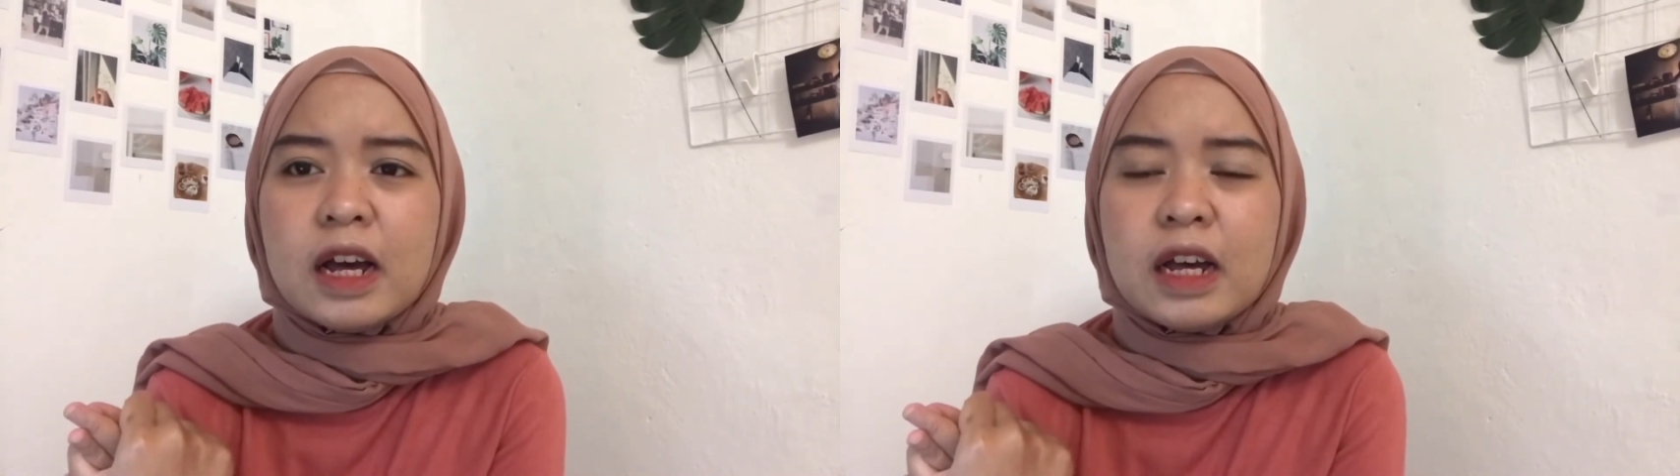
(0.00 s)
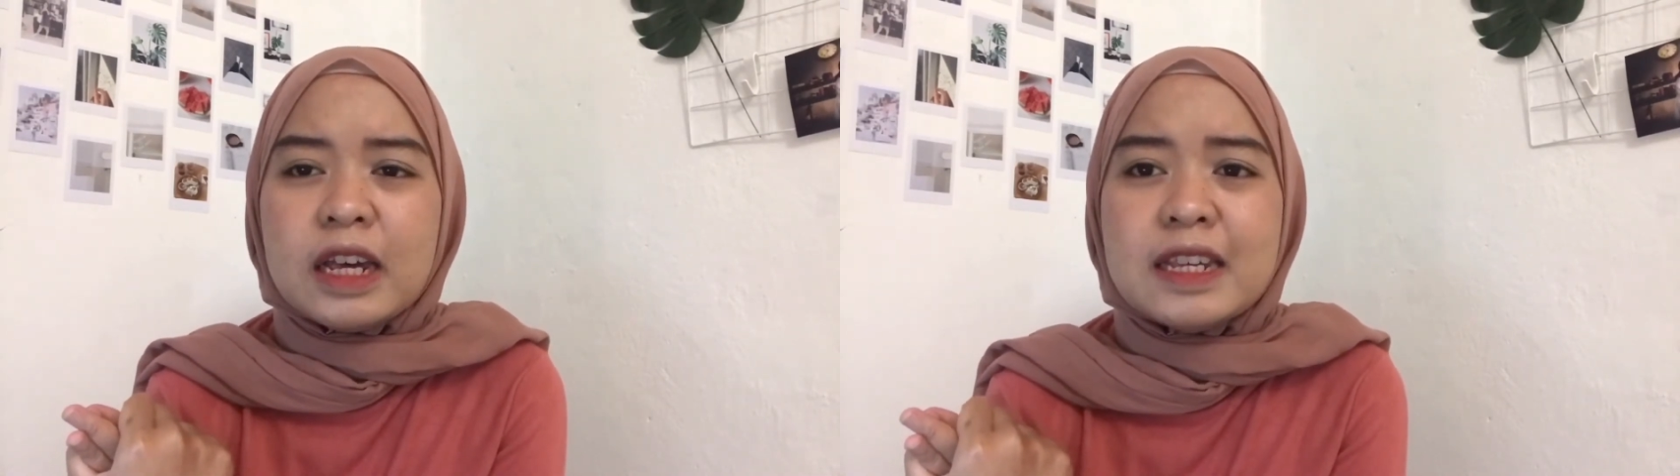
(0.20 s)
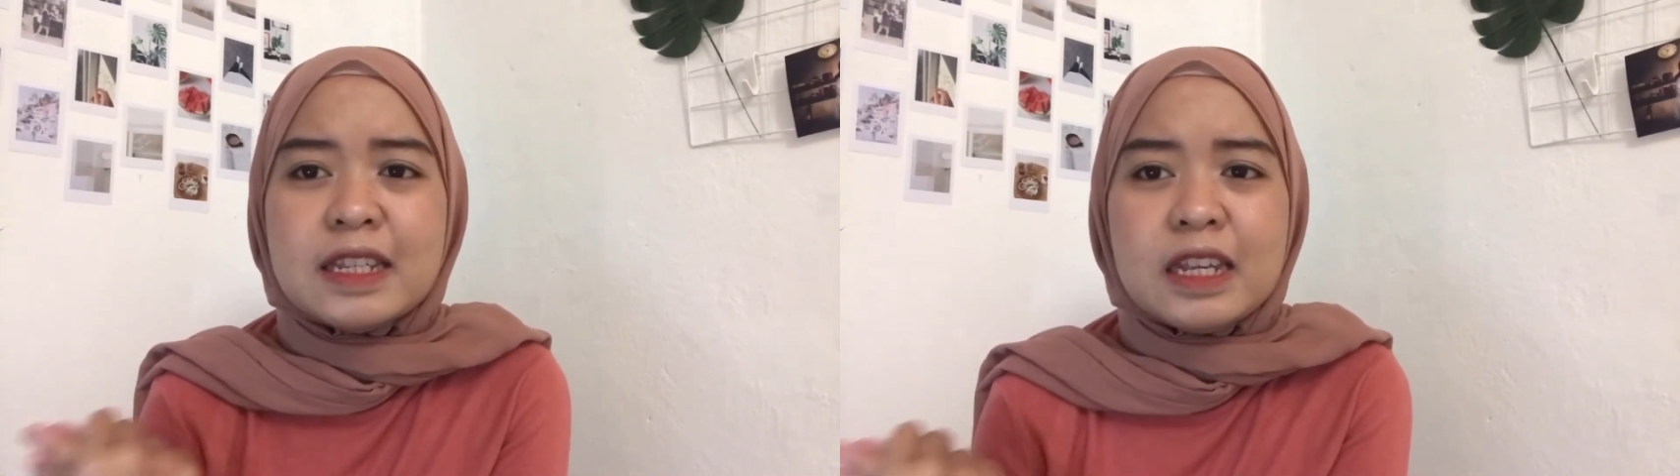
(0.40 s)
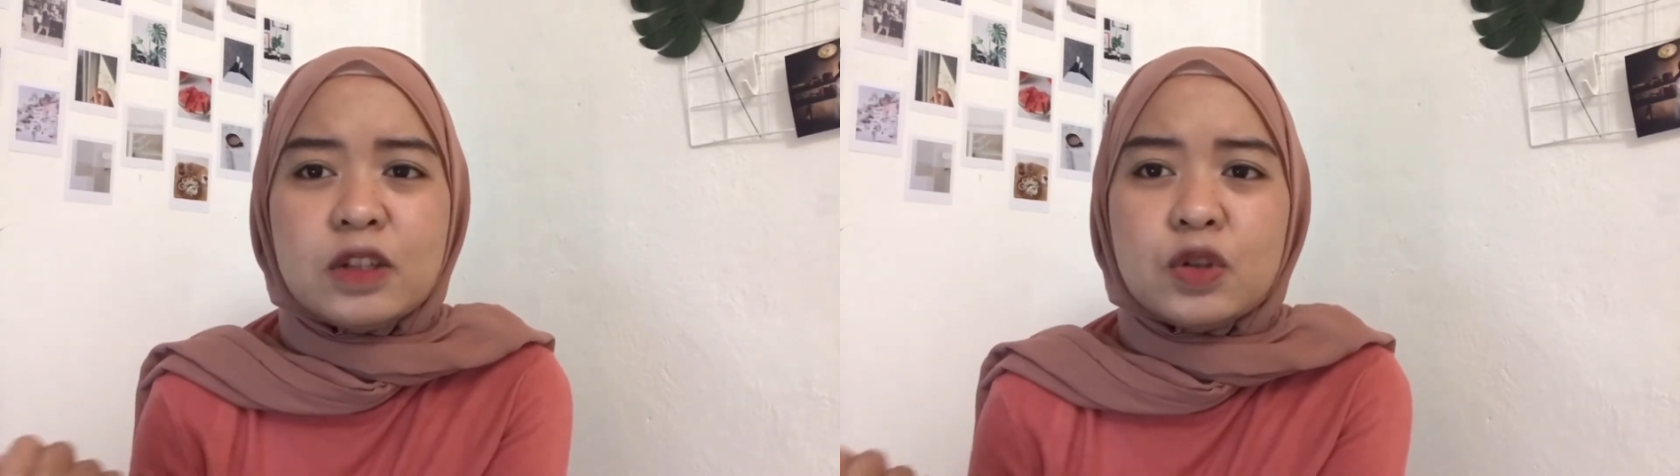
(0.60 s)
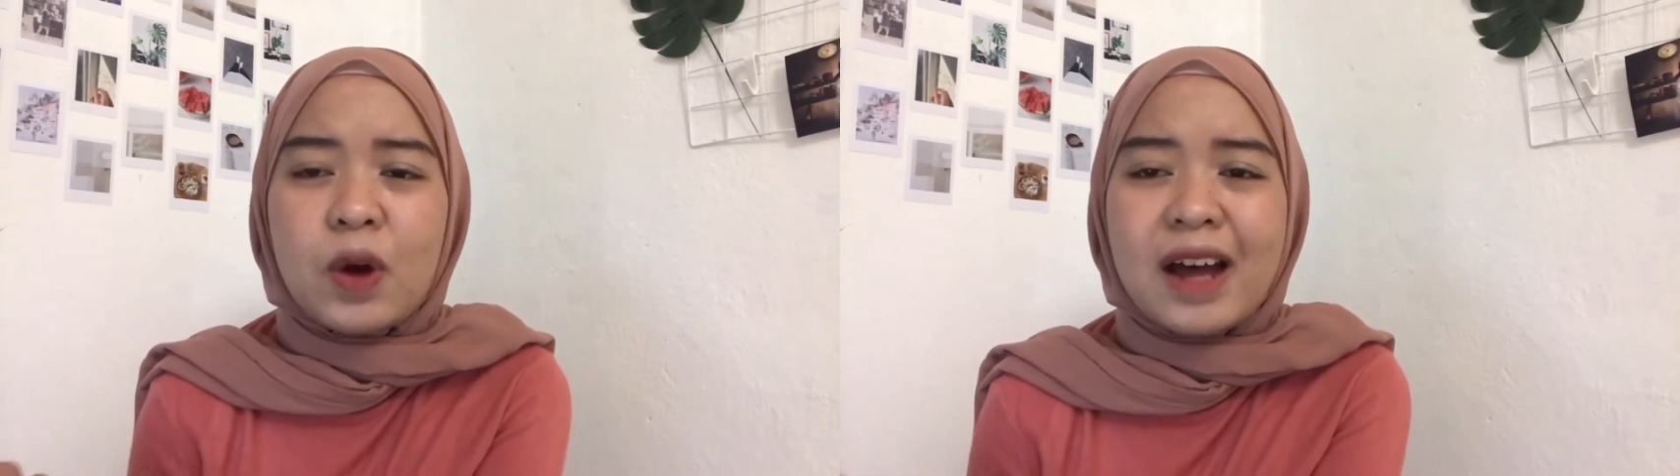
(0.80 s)
easy
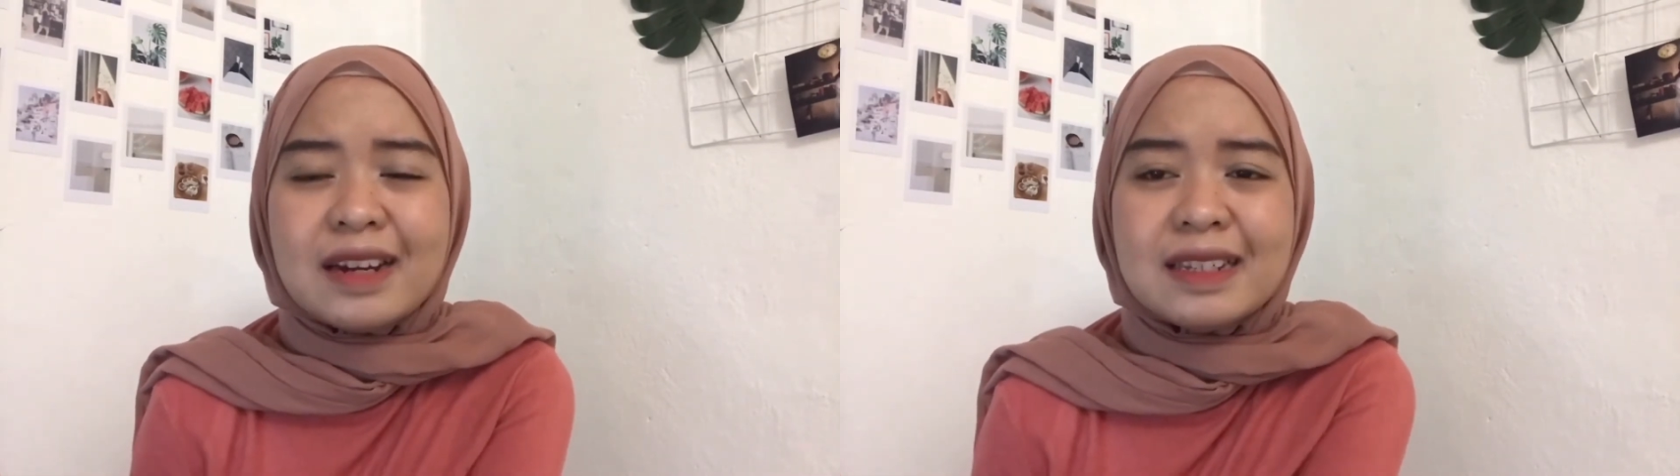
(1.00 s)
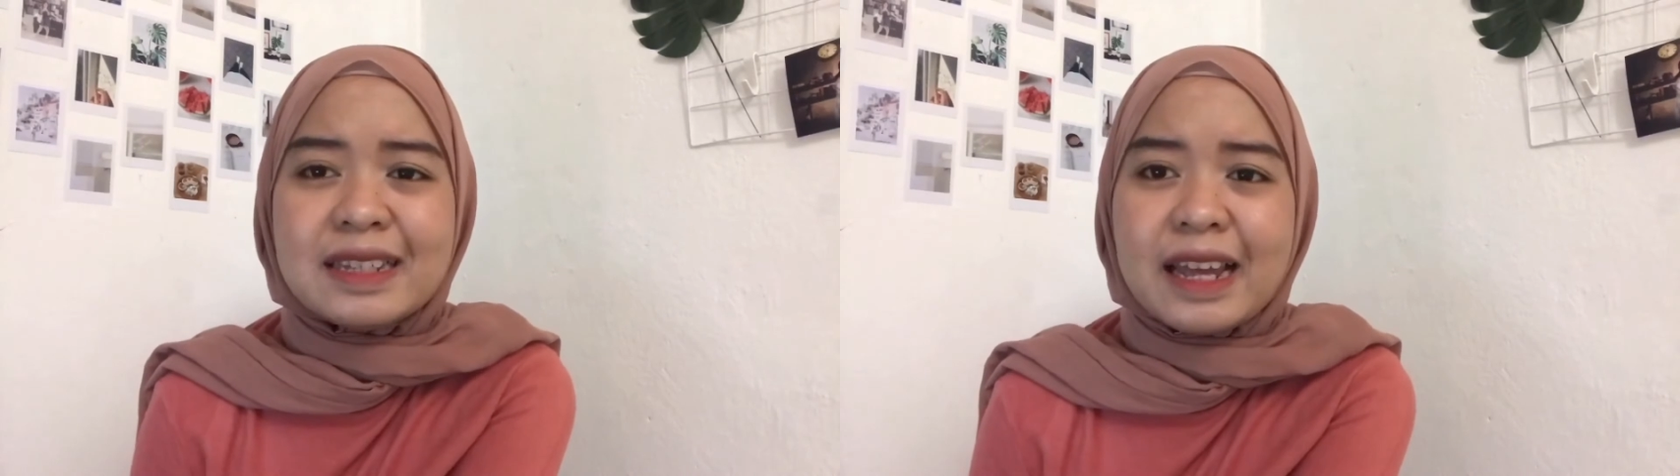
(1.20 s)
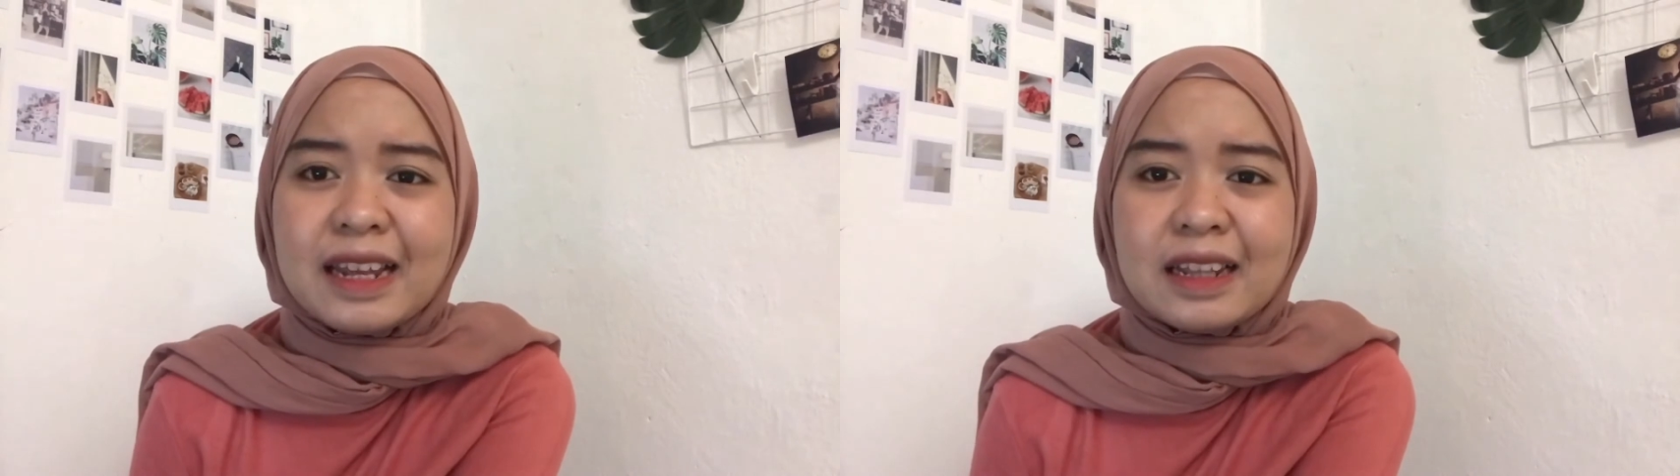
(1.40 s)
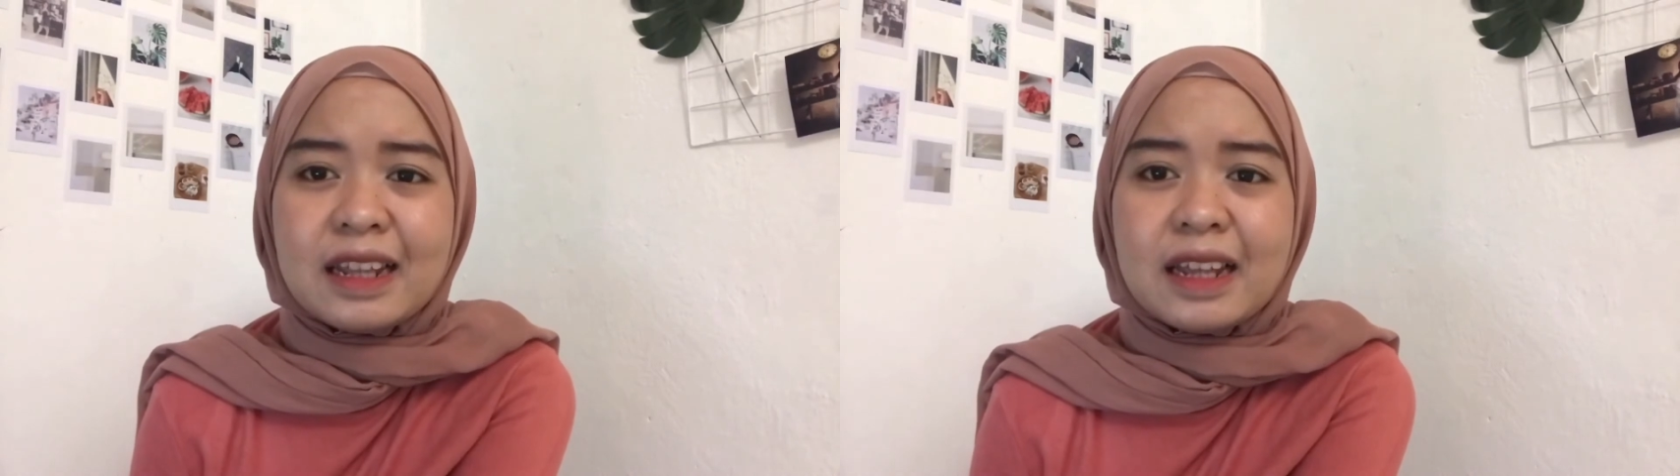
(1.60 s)
to understand